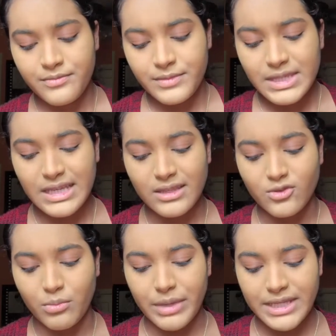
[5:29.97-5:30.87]
It's like a little
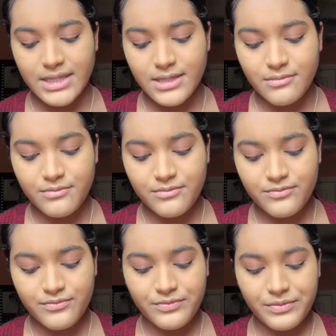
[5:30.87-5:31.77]
base.
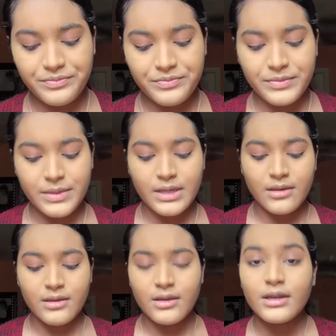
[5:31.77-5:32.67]

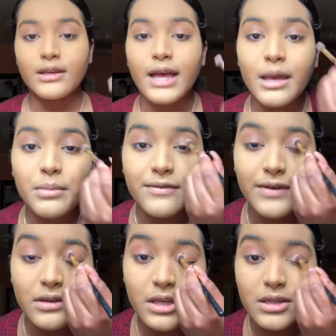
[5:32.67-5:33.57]
Cause I had put
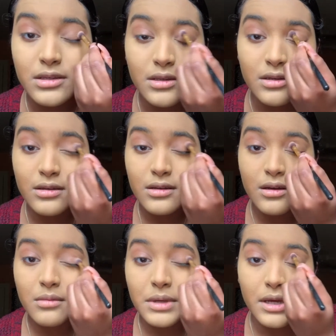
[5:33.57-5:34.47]
foundation
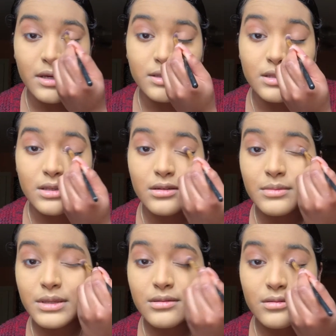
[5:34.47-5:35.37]
on my eyes a little
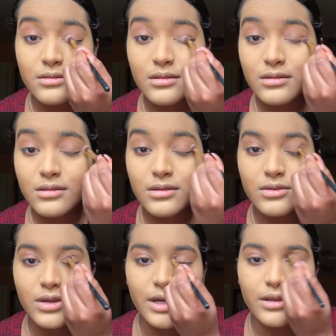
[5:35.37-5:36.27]
bit to
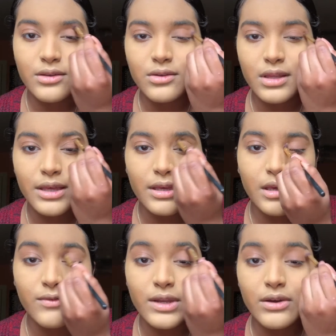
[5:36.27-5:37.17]
try to, you know, like
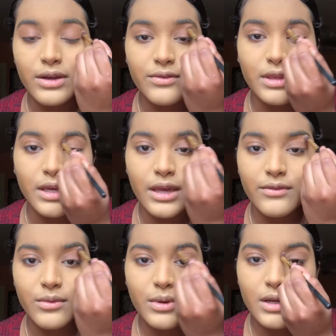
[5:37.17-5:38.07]
even out everything
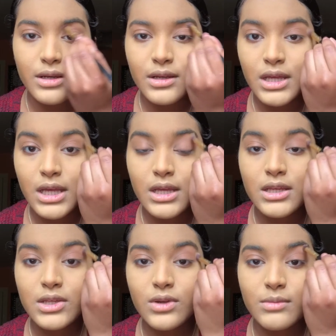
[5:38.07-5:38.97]
everywhere.
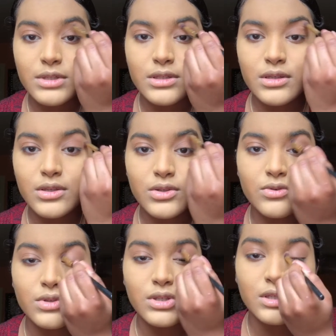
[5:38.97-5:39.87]
So what I'm just gonna do
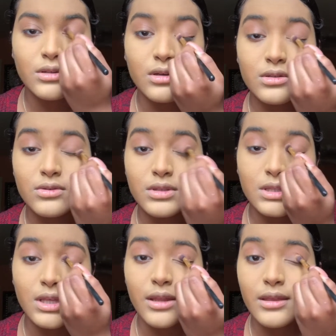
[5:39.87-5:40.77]
is just also
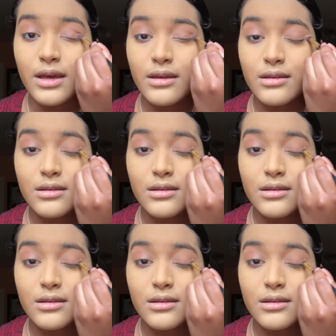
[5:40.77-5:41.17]
set that.